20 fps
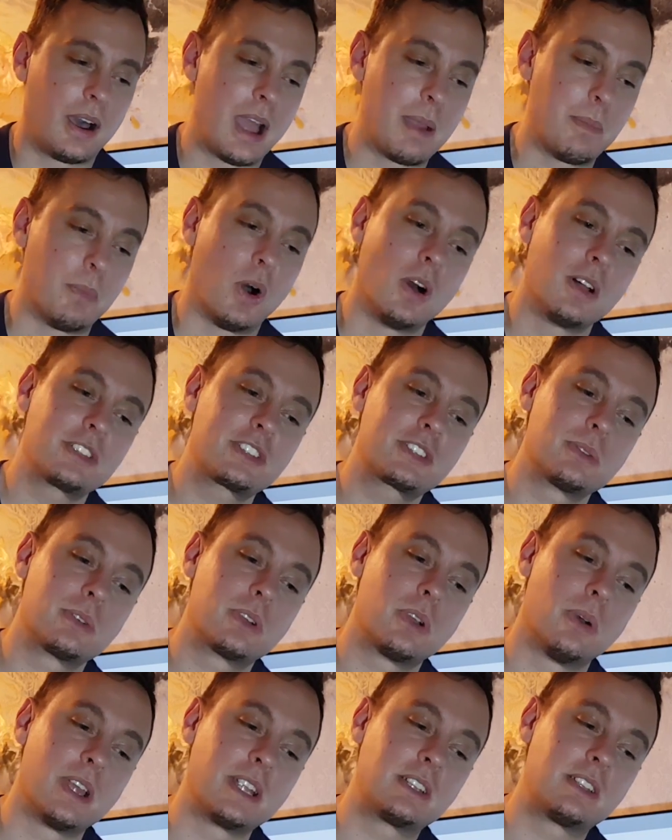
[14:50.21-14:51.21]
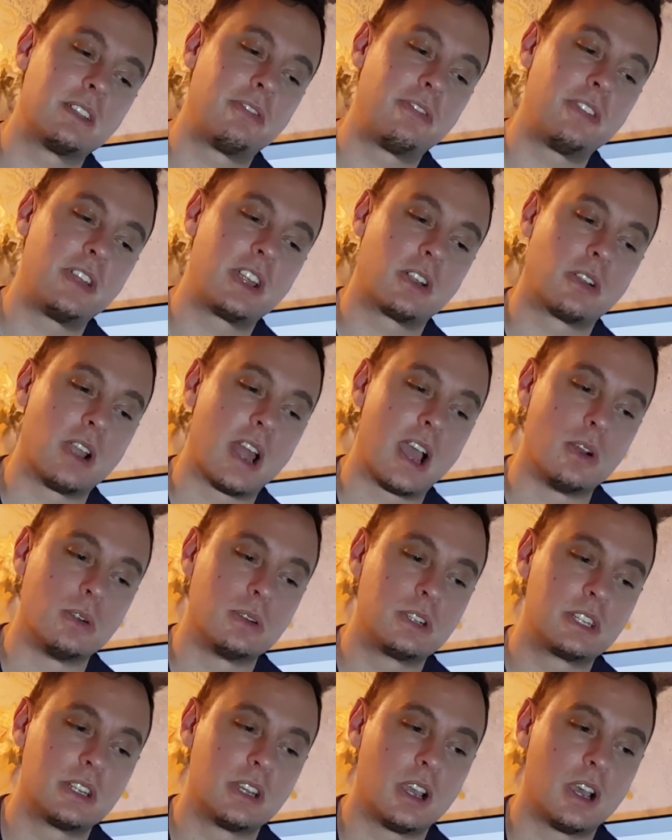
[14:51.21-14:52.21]
I'm also going to figure
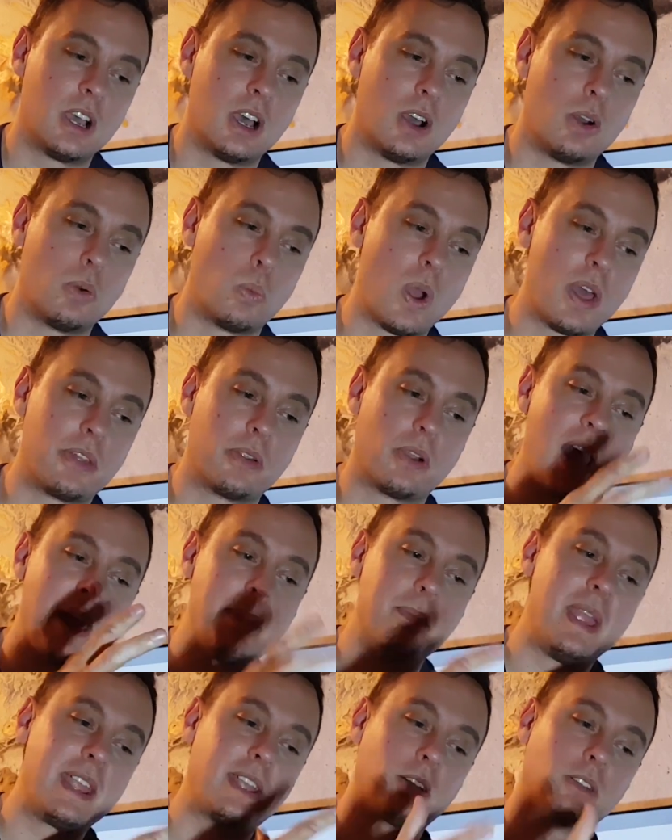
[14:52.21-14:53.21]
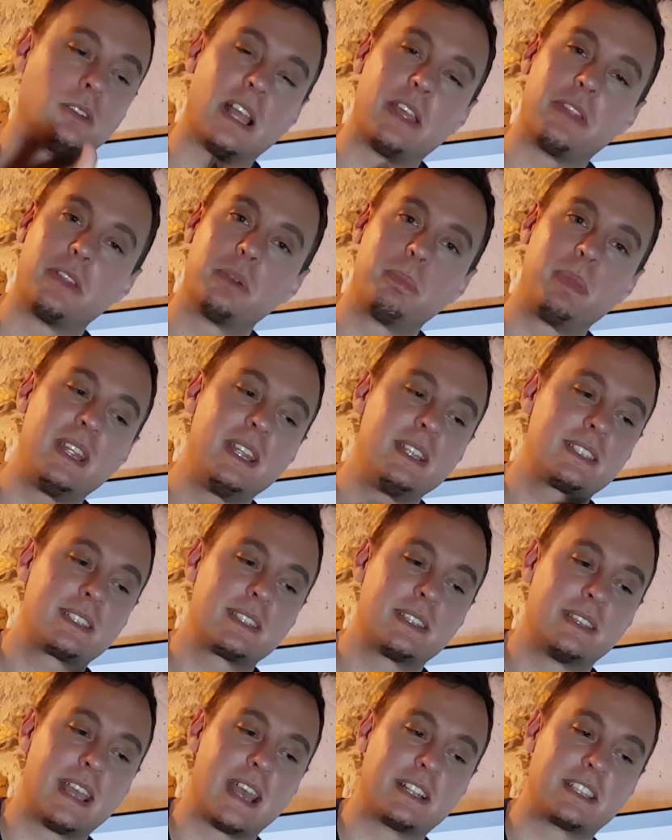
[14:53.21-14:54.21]
out whether I make a leather
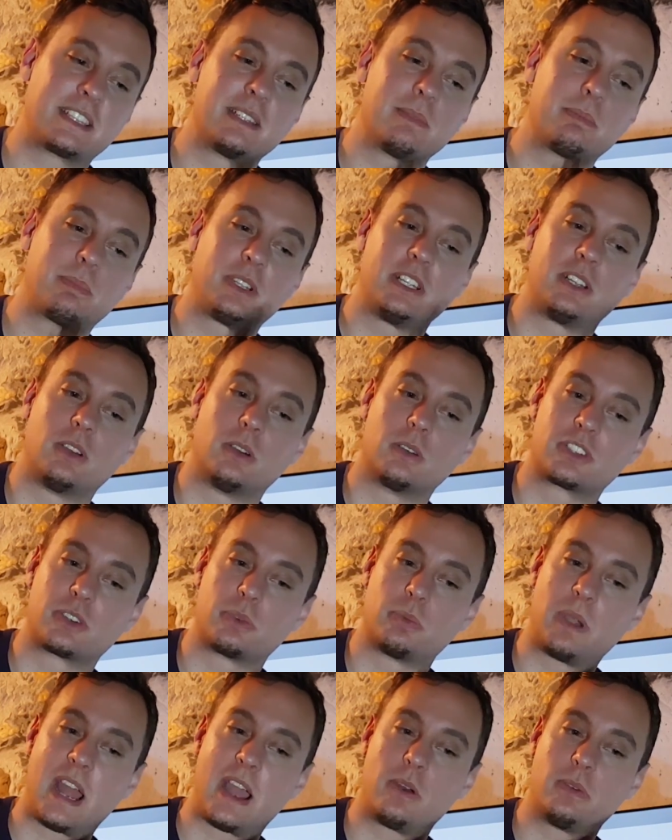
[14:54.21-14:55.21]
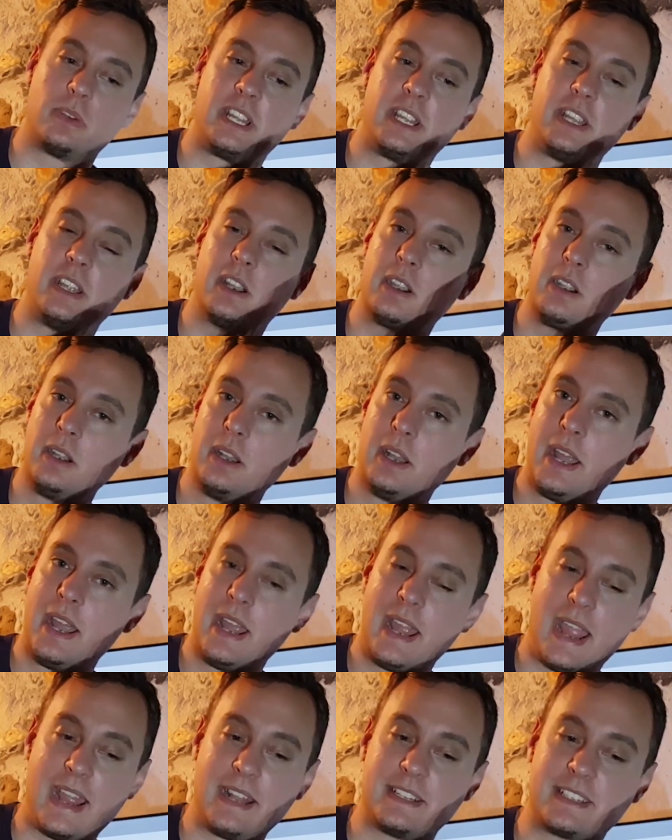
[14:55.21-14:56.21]
piece that simply goes around here
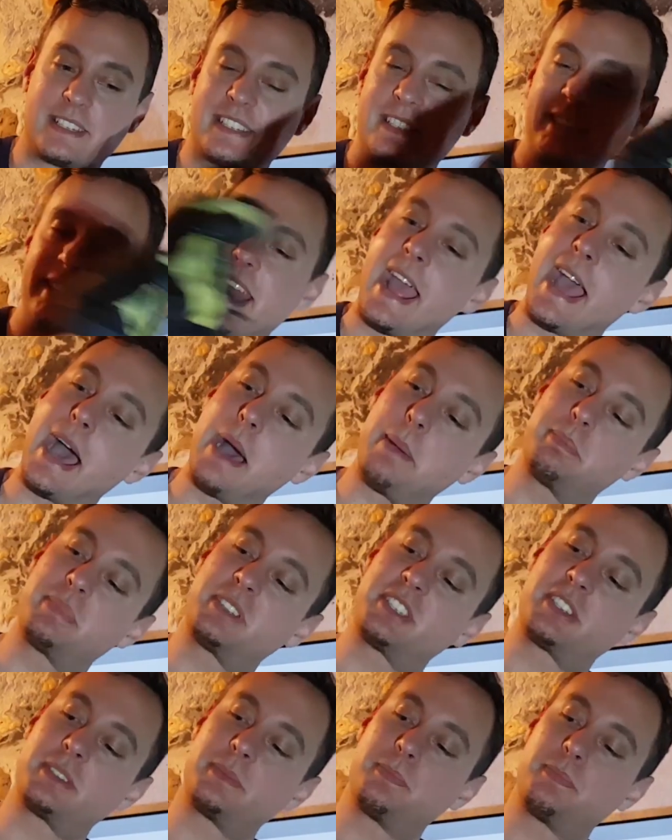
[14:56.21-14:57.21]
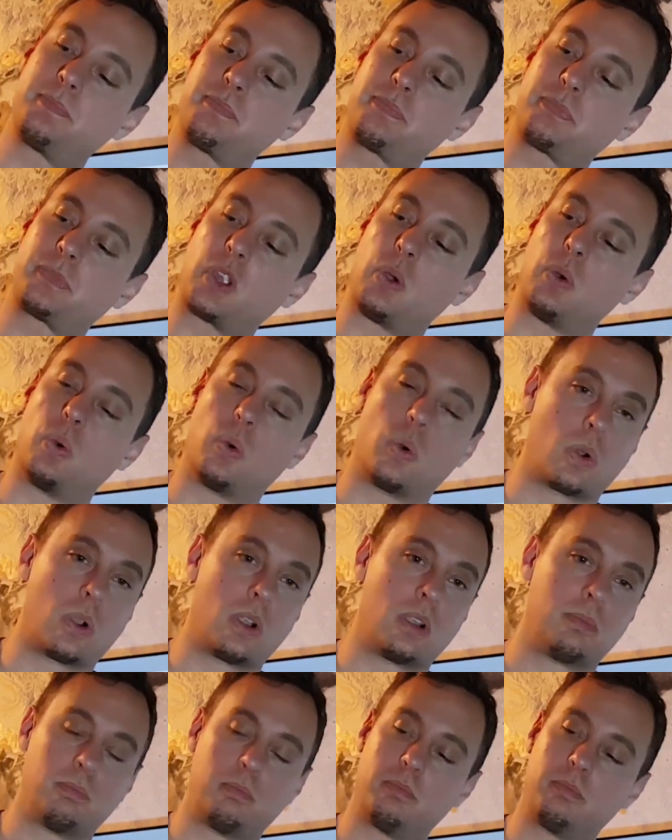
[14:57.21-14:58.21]
and snaps
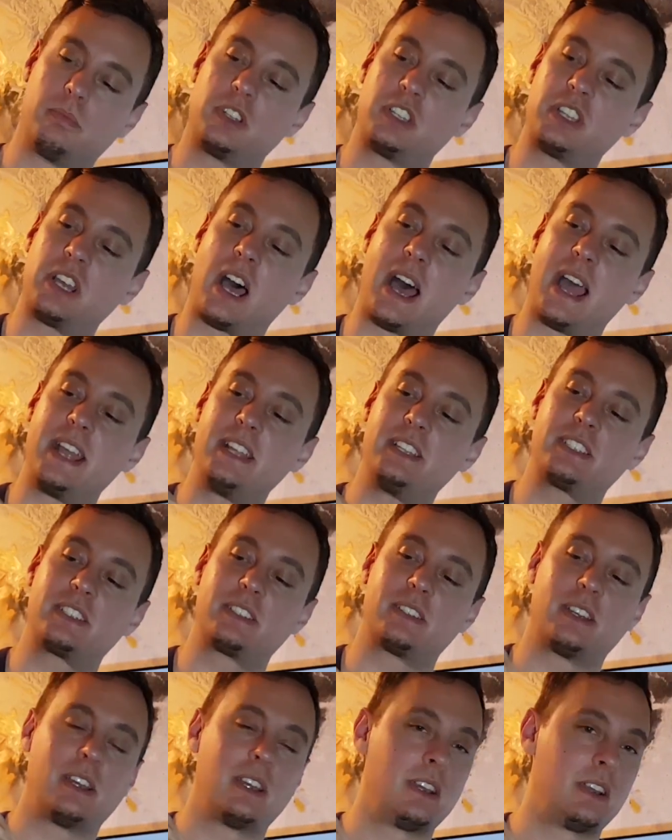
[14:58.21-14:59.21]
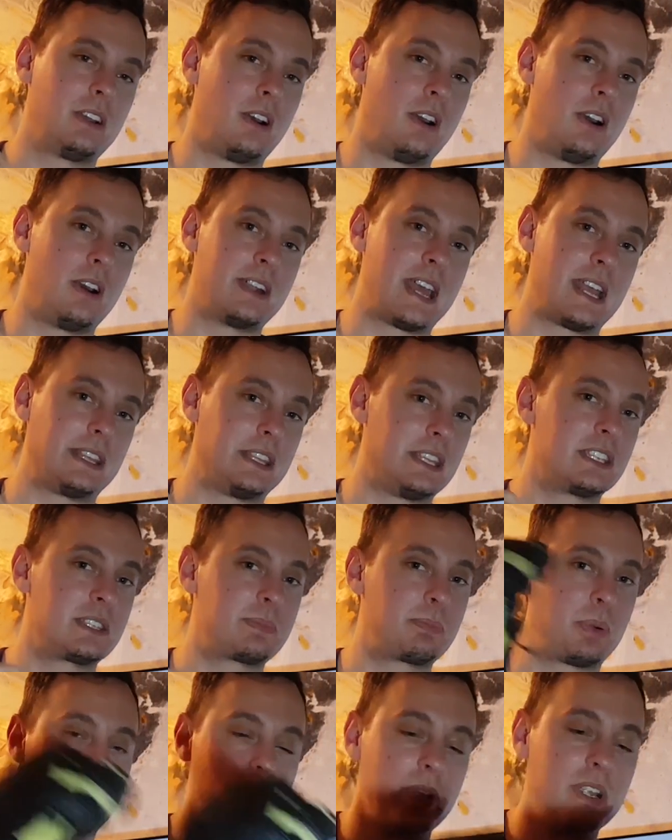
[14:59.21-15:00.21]
or ties on at
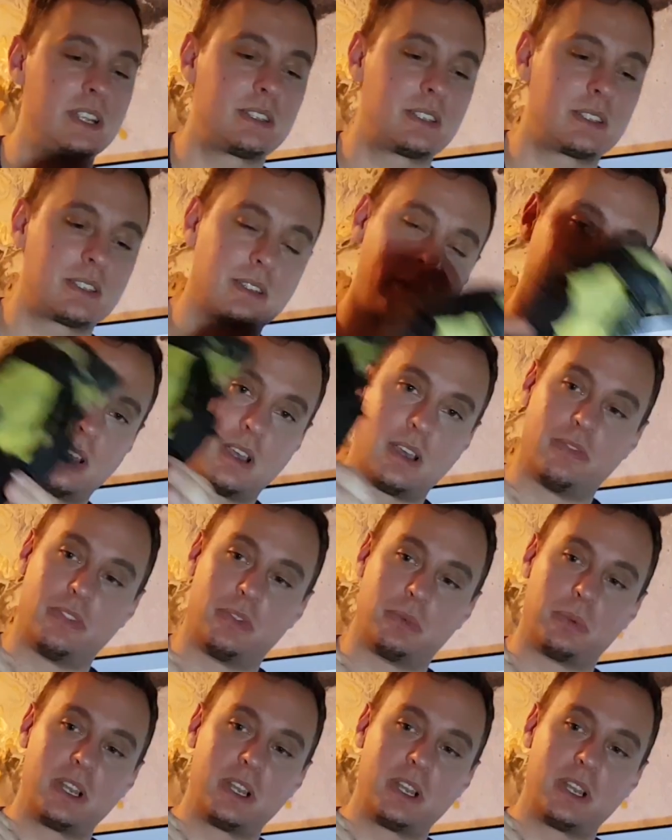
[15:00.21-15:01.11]
this point of the